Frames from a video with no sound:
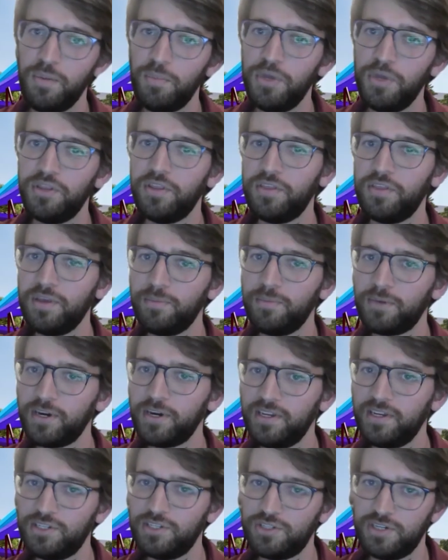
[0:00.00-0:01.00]
but the theme
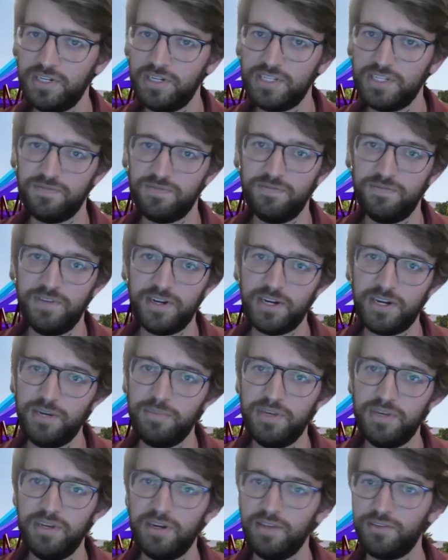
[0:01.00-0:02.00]
park industry is very
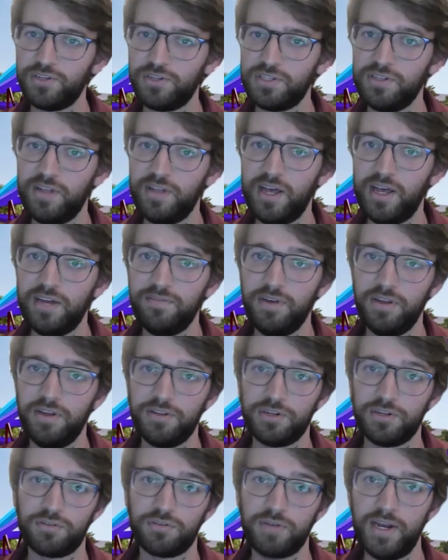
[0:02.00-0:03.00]
big and there's a lot of
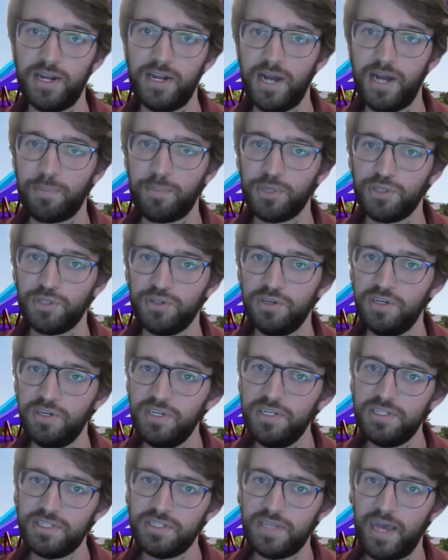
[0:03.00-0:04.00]
other great
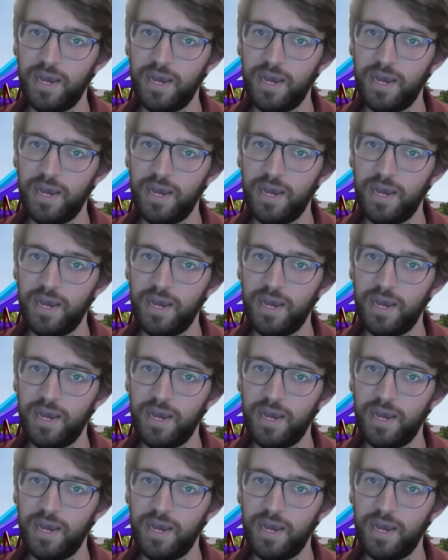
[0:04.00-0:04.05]
opportunities.